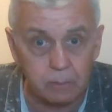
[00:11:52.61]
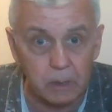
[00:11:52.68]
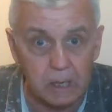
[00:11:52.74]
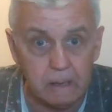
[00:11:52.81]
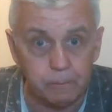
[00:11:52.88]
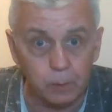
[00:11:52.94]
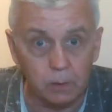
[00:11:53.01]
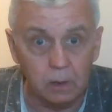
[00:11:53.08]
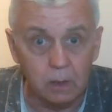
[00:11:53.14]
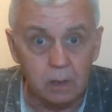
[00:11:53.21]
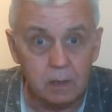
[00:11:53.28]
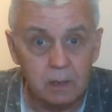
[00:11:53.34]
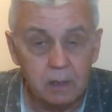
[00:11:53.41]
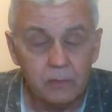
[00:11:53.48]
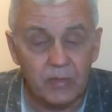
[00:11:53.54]
people
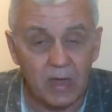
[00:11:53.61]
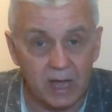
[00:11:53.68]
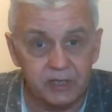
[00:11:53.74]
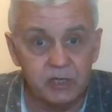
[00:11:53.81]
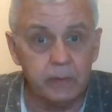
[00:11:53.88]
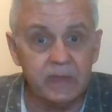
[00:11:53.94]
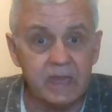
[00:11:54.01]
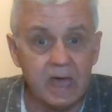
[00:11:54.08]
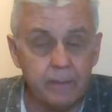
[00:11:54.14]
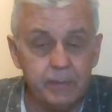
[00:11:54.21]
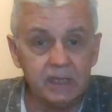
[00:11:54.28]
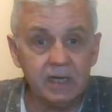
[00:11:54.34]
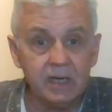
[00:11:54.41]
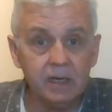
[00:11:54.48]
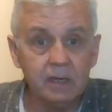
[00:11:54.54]
that are doing their
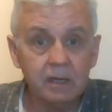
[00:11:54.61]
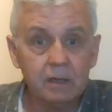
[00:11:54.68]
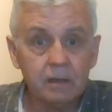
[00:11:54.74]
bidding.